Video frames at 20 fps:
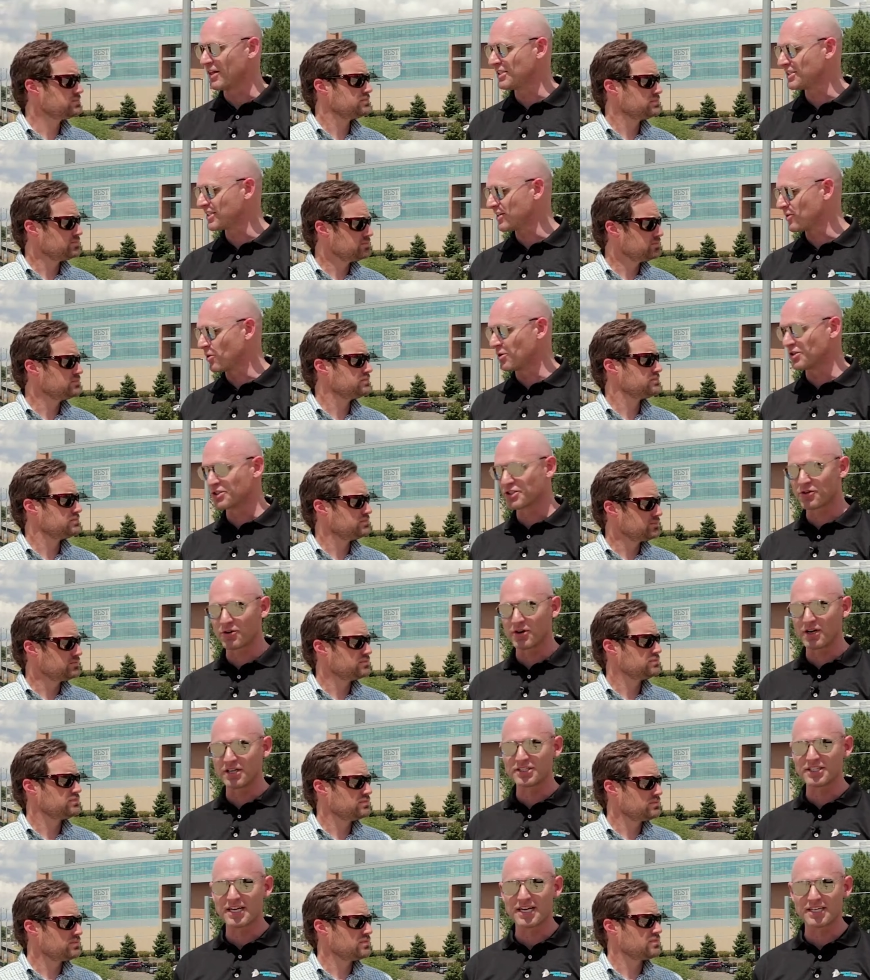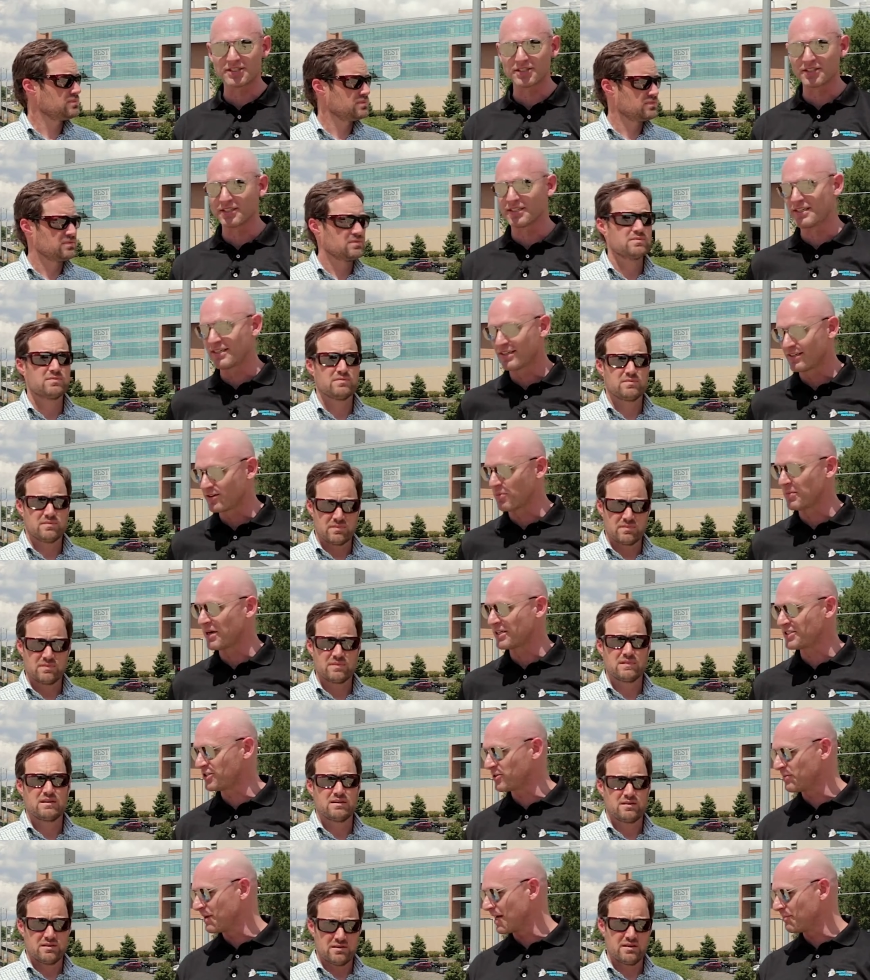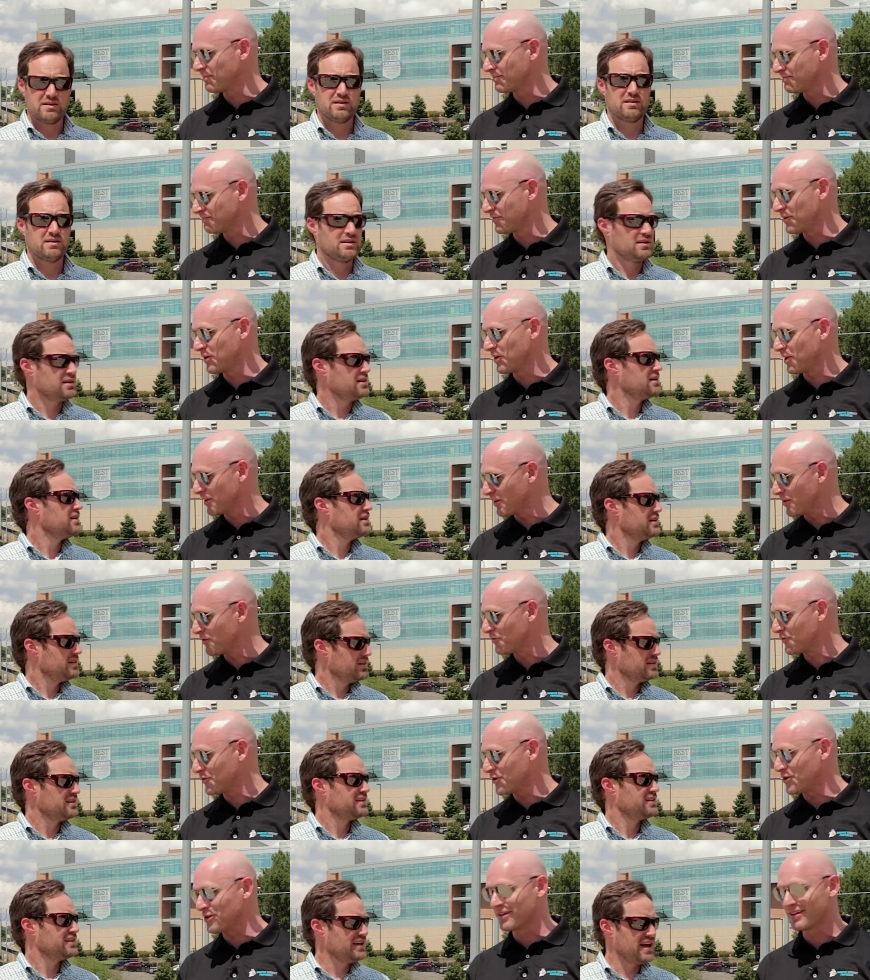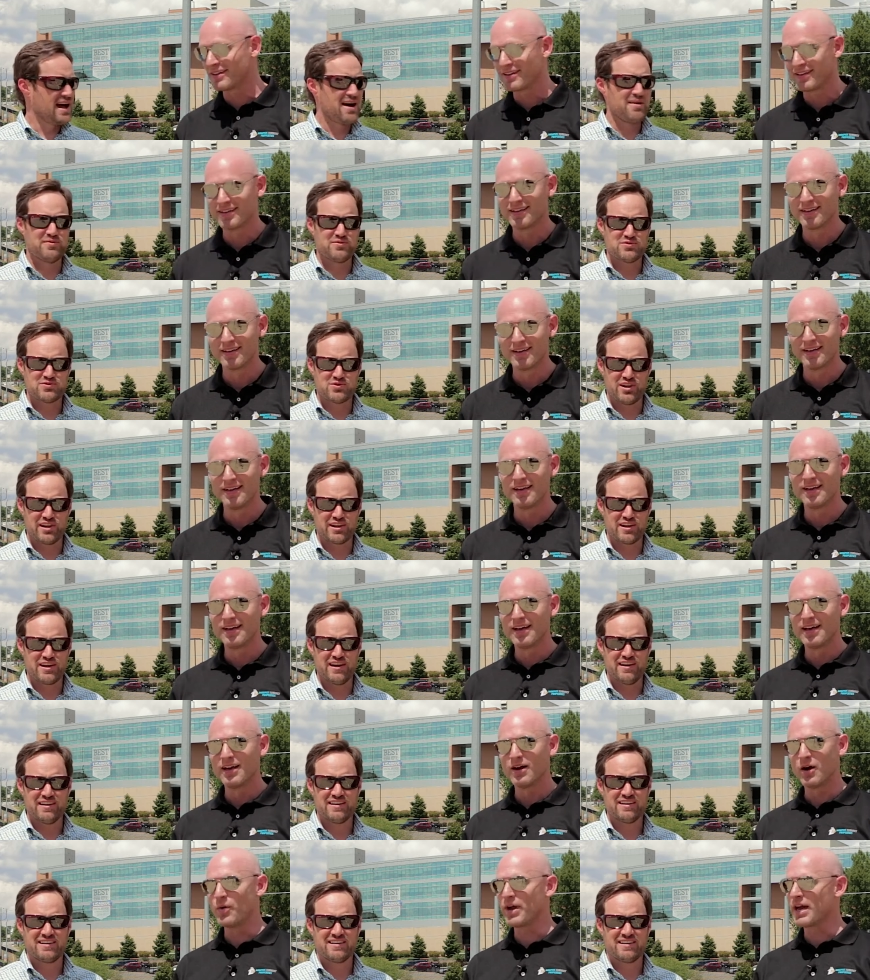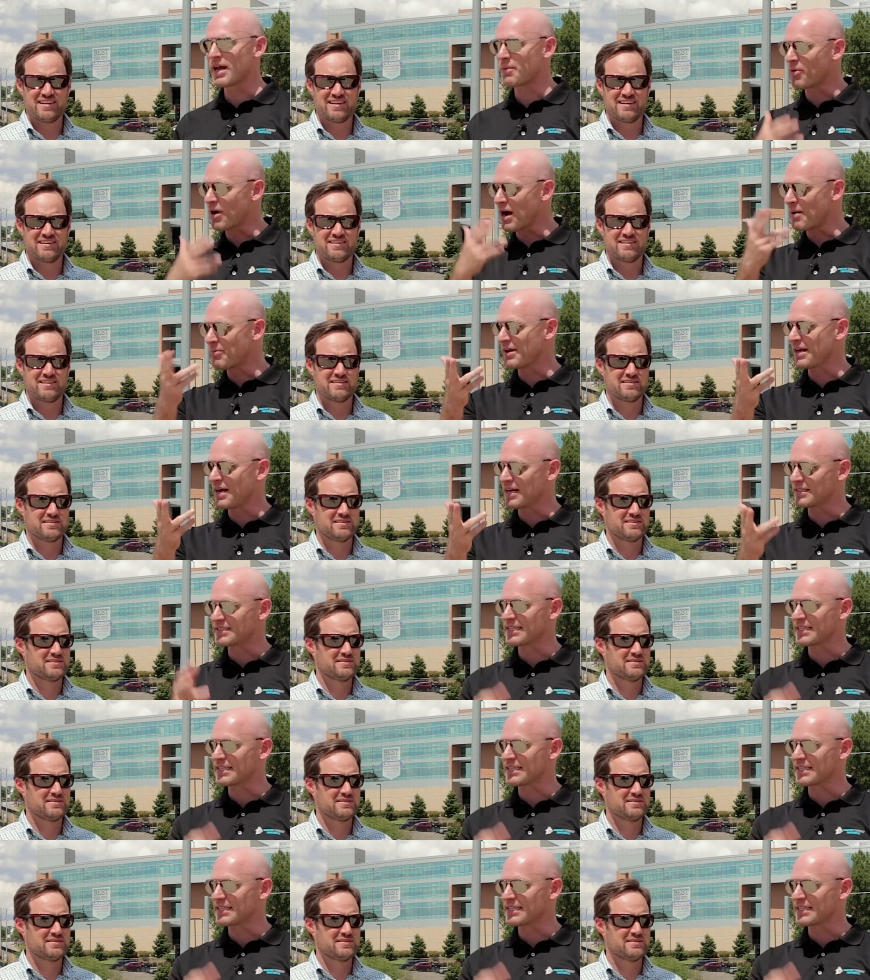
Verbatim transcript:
Speaker 1: lunch at Orange Crush, actually. I don't know about you, but I'm feeling a little
Speaker 2: full. Yeah, it's
Speaker 1: really good. We got a property on